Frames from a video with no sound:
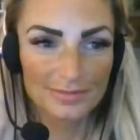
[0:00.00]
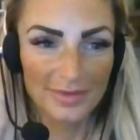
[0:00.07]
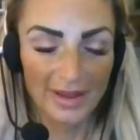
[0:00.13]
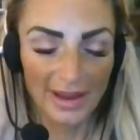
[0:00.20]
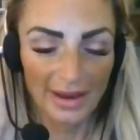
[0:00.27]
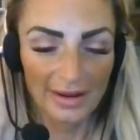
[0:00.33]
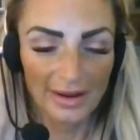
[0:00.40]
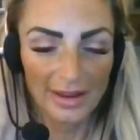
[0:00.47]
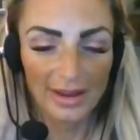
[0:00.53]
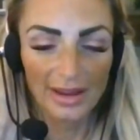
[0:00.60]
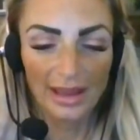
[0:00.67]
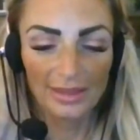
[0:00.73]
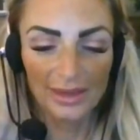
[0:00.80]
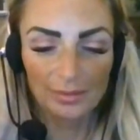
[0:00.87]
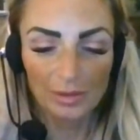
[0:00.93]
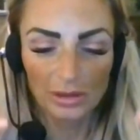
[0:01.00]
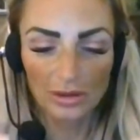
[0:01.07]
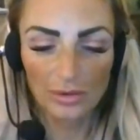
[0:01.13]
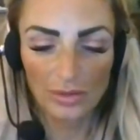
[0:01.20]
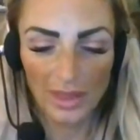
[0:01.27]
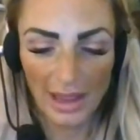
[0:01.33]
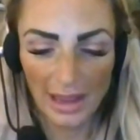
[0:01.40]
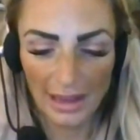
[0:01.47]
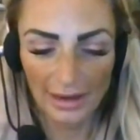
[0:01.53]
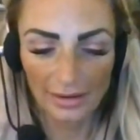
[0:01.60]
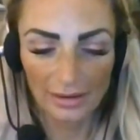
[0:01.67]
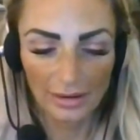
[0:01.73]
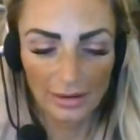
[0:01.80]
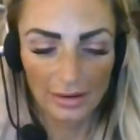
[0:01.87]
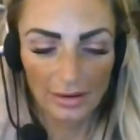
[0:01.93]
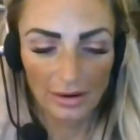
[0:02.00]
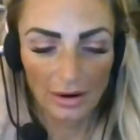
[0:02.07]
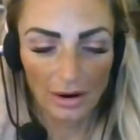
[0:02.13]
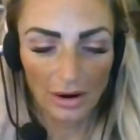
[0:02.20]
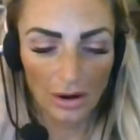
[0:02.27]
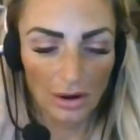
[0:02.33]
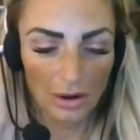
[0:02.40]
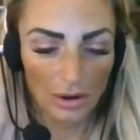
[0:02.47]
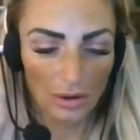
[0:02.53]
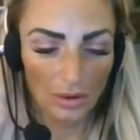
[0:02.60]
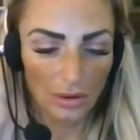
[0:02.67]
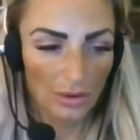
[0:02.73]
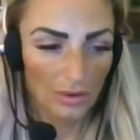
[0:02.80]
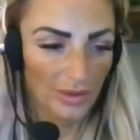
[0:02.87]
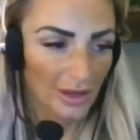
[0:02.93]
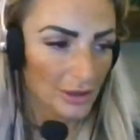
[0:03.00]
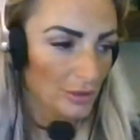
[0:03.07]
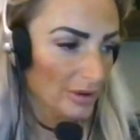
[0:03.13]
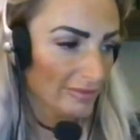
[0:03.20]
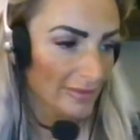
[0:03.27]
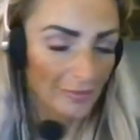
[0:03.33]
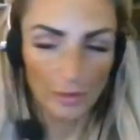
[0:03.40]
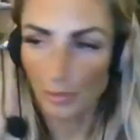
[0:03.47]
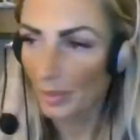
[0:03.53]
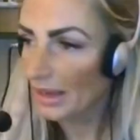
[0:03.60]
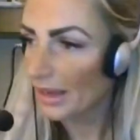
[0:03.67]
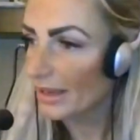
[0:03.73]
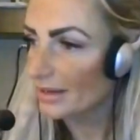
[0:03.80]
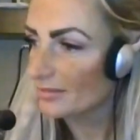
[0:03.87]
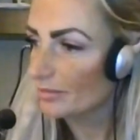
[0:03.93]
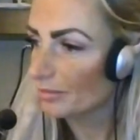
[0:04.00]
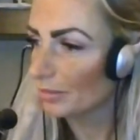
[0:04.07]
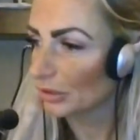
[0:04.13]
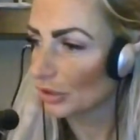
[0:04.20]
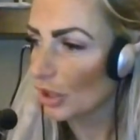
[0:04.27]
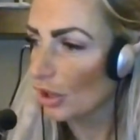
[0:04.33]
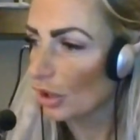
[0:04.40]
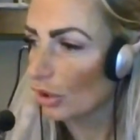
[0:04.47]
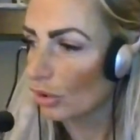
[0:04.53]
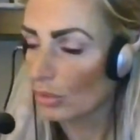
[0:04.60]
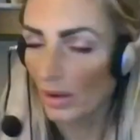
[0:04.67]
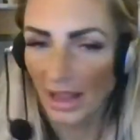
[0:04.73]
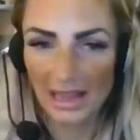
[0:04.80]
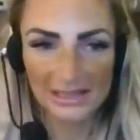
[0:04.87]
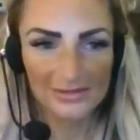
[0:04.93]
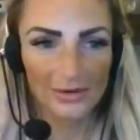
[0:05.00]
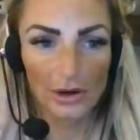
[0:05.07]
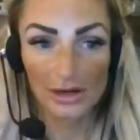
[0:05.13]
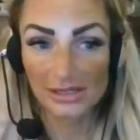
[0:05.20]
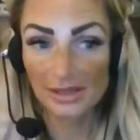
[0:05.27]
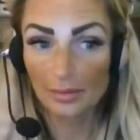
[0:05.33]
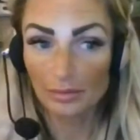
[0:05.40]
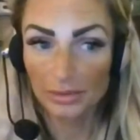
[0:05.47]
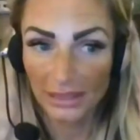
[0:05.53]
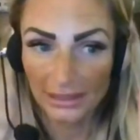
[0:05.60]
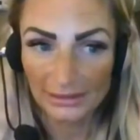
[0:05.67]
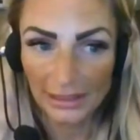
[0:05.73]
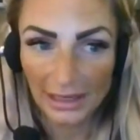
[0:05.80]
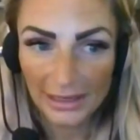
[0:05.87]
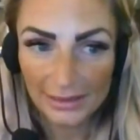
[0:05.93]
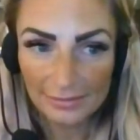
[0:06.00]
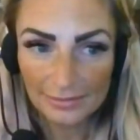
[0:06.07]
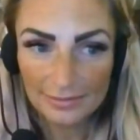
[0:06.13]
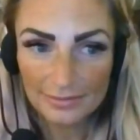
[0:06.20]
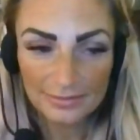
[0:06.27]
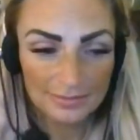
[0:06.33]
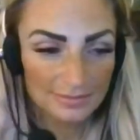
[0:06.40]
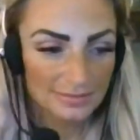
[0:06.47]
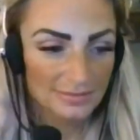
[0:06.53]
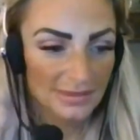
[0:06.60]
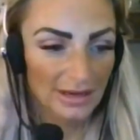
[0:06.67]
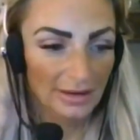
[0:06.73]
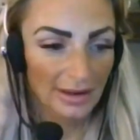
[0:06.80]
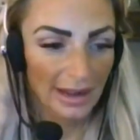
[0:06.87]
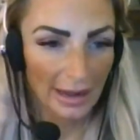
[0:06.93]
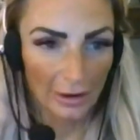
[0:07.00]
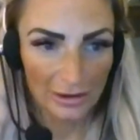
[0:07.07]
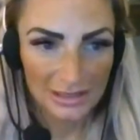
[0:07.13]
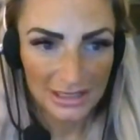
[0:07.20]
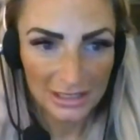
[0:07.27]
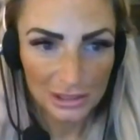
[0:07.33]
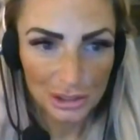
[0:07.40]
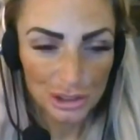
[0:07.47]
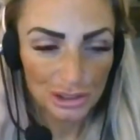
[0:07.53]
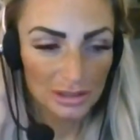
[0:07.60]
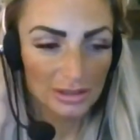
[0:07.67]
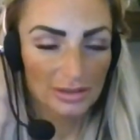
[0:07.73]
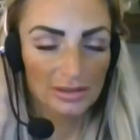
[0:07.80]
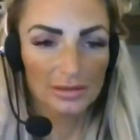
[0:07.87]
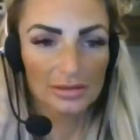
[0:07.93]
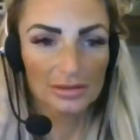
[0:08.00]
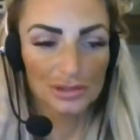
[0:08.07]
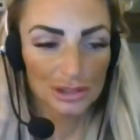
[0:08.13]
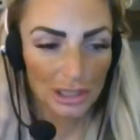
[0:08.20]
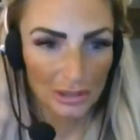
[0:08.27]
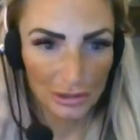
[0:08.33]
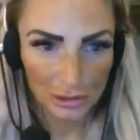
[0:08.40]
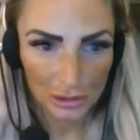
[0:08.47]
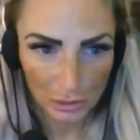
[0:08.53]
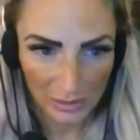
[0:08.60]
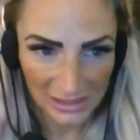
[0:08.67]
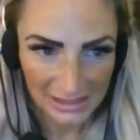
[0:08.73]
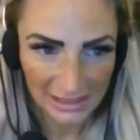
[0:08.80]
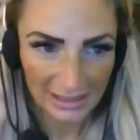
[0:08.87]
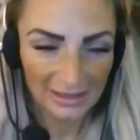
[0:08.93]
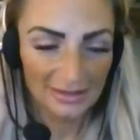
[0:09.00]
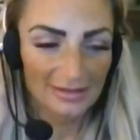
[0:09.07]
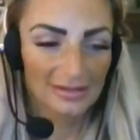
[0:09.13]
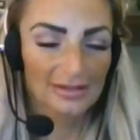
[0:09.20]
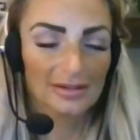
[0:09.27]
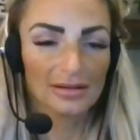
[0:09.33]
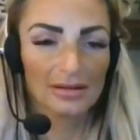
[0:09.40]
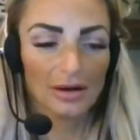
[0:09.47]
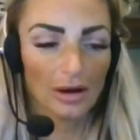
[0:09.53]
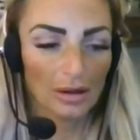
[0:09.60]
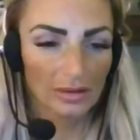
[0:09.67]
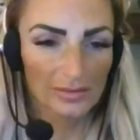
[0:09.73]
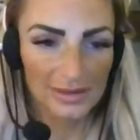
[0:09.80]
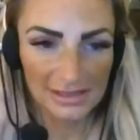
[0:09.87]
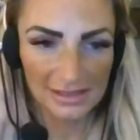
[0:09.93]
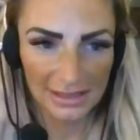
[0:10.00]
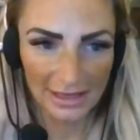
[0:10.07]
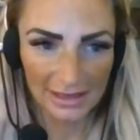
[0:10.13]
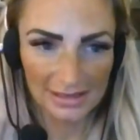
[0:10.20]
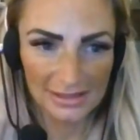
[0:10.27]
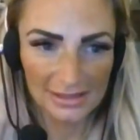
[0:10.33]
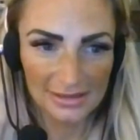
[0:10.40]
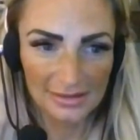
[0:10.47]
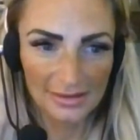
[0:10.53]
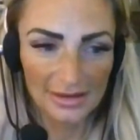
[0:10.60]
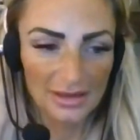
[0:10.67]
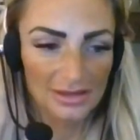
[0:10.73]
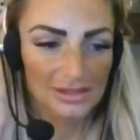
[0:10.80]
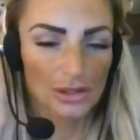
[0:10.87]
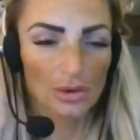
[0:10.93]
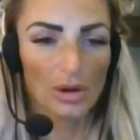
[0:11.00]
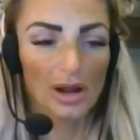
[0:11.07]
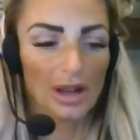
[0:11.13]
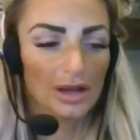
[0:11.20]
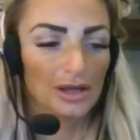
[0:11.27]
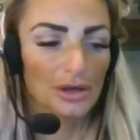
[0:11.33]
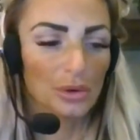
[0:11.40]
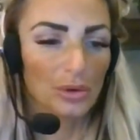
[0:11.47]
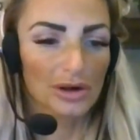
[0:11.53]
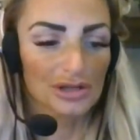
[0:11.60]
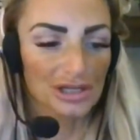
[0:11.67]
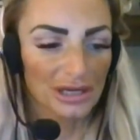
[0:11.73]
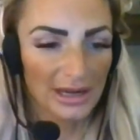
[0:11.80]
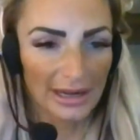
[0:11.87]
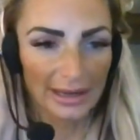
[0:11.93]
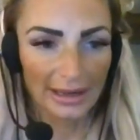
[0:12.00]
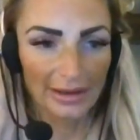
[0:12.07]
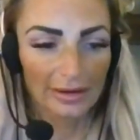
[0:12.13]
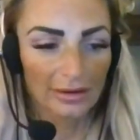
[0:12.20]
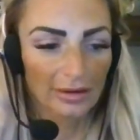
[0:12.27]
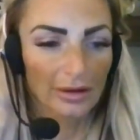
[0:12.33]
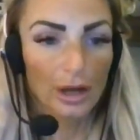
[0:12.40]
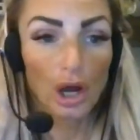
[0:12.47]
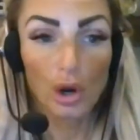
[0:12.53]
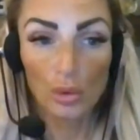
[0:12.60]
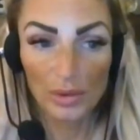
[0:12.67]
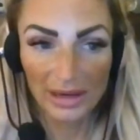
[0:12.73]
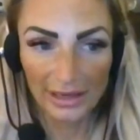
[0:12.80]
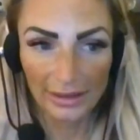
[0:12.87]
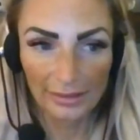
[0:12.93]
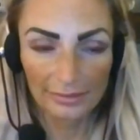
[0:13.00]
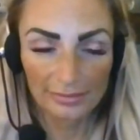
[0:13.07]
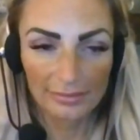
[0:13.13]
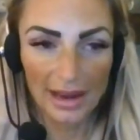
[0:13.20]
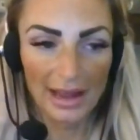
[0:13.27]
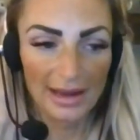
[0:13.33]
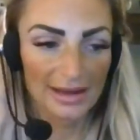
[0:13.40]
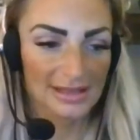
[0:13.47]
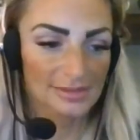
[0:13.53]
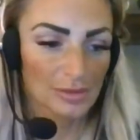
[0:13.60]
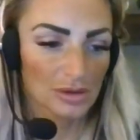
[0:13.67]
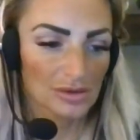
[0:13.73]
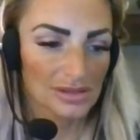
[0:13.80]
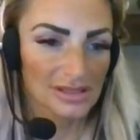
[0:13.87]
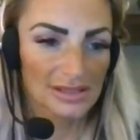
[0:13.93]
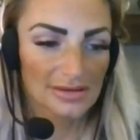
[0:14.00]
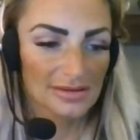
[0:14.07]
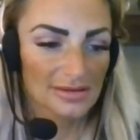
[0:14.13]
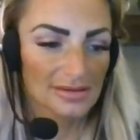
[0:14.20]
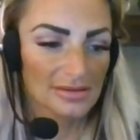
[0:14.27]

okay? And then below that, all that you have ever been below as far as bloodline, heritage, gender choicing, all of these things. So your genetic coding at its most